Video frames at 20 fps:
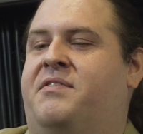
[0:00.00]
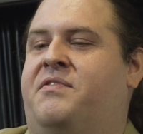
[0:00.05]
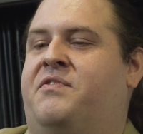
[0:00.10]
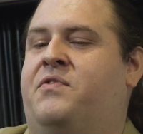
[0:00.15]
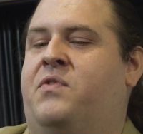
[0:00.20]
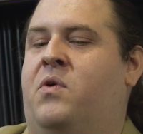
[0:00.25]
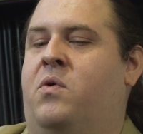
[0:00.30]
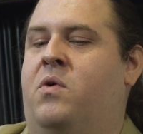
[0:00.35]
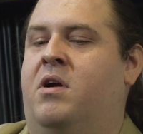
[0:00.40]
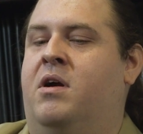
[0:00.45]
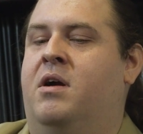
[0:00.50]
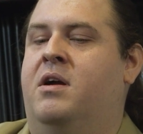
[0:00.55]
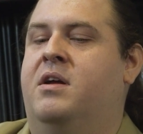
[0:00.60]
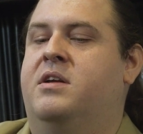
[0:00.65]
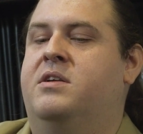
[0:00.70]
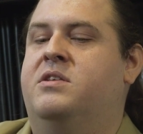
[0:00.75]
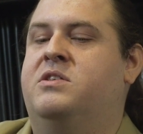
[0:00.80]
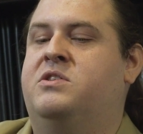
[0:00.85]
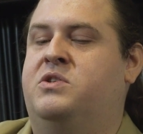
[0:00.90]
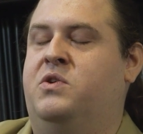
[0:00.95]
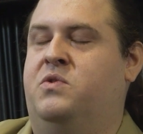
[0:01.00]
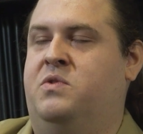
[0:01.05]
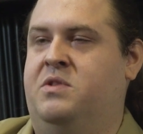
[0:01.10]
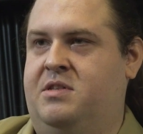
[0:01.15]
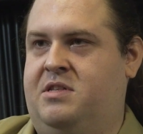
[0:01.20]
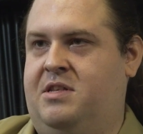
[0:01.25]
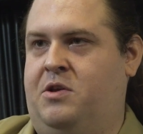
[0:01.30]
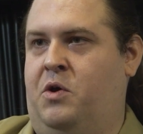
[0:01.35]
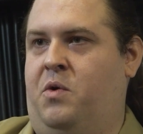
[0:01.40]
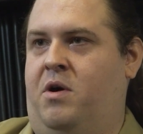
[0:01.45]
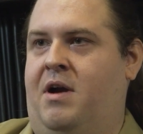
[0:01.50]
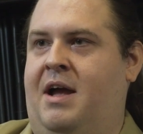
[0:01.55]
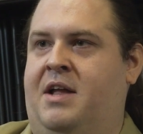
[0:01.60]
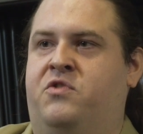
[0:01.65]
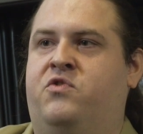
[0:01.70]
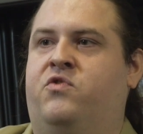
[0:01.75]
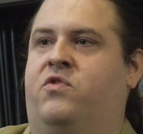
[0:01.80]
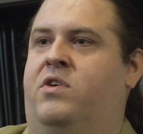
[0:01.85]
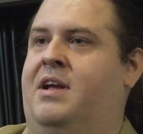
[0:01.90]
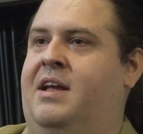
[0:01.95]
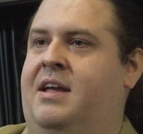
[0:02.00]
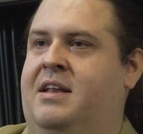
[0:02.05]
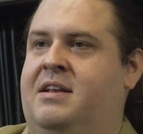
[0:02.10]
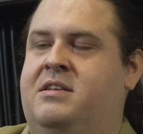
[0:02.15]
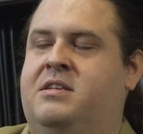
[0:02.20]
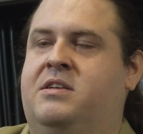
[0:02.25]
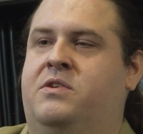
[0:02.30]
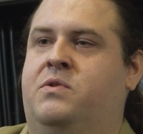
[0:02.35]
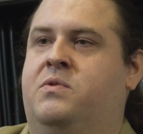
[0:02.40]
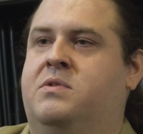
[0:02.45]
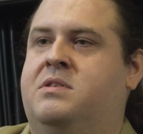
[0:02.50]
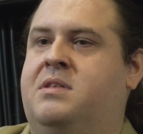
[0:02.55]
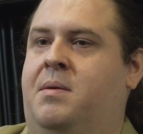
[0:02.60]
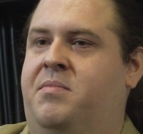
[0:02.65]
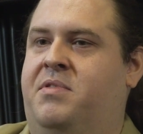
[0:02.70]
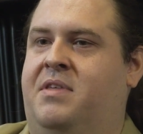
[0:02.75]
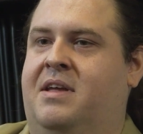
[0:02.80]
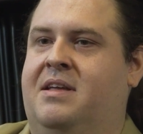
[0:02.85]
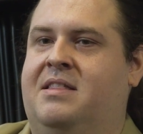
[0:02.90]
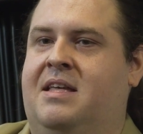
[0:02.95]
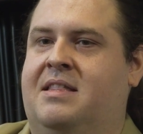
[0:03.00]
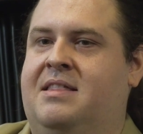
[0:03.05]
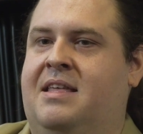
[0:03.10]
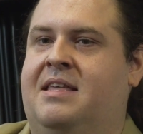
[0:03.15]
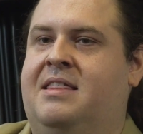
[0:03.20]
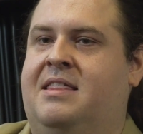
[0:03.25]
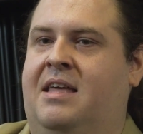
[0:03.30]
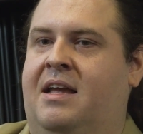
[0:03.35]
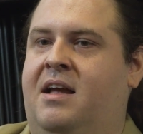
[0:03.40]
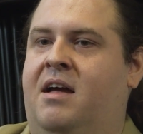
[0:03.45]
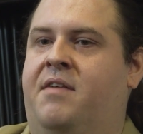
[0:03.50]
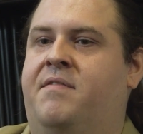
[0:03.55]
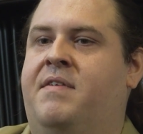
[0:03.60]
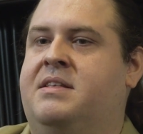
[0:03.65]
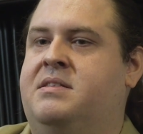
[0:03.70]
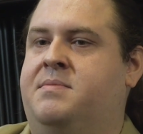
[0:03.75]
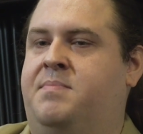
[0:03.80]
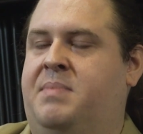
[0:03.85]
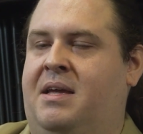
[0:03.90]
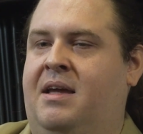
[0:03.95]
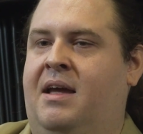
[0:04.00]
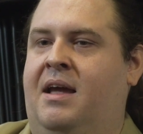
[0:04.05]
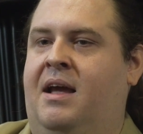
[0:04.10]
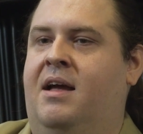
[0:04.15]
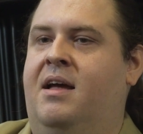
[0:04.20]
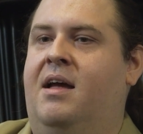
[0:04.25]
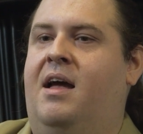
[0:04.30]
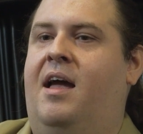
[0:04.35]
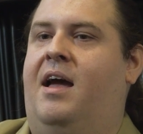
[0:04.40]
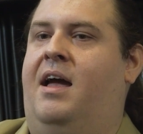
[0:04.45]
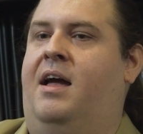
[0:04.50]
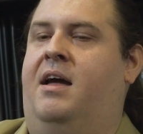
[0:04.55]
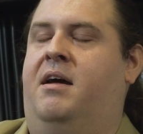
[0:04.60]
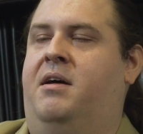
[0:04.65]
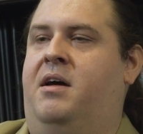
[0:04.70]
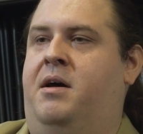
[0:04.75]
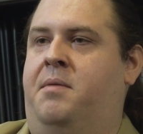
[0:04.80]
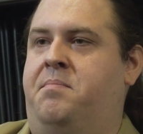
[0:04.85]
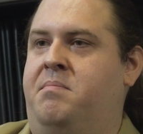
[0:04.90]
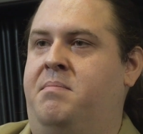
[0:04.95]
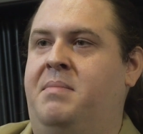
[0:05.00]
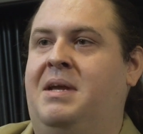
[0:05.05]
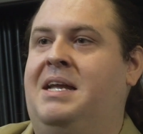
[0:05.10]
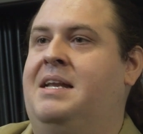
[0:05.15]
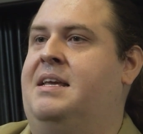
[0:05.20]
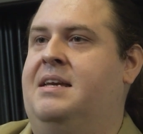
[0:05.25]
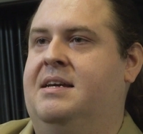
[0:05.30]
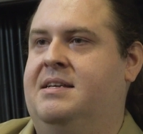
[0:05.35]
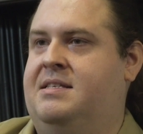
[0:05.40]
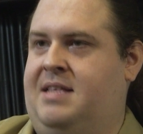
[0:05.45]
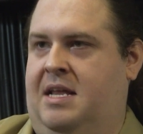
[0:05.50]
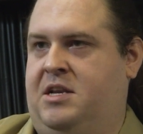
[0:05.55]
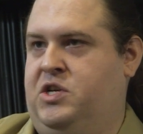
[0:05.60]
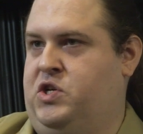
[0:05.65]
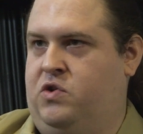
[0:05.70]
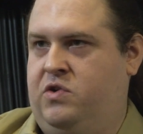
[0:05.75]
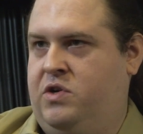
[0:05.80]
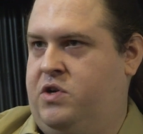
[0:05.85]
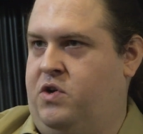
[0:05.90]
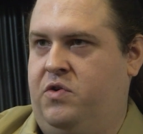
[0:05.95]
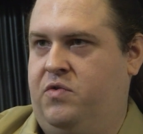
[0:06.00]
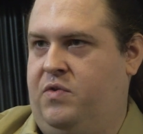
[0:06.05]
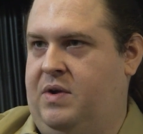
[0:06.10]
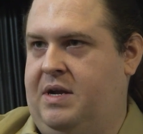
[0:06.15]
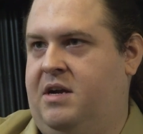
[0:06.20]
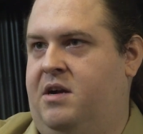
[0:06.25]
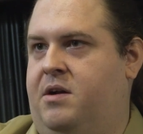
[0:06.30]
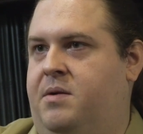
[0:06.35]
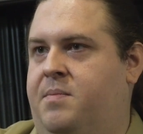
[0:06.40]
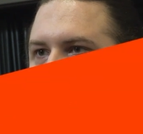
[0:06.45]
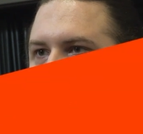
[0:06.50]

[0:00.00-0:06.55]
for students who are entering into something that they think of as being a media-centered career.